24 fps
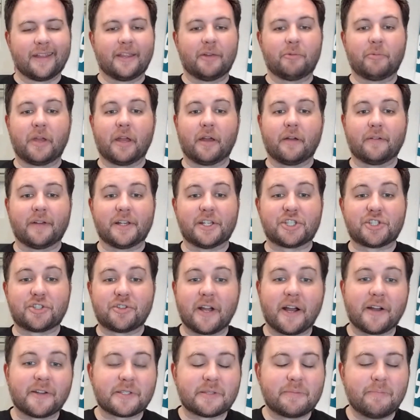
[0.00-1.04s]
Then we have a
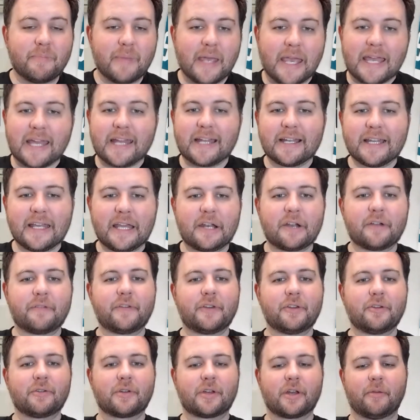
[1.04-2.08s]
Strauss Mann
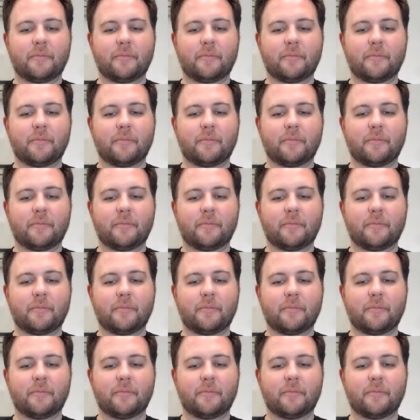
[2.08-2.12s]
interview